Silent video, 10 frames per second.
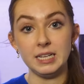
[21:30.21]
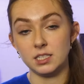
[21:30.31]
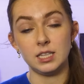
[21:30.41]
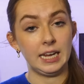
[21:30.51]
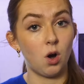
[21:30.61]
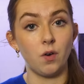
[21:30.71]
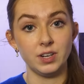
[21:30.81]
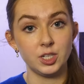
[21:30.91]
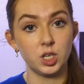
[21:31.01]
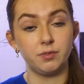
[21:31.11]
means they can't
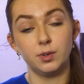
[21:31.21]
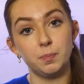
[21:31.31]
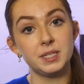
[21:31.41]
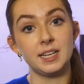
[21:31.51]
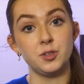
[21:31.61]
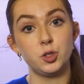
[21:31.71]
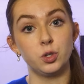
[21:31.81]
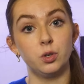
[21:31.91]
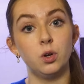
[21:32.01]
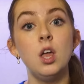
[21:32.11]
reach their full
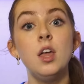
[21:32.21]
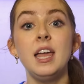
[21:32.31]
potential,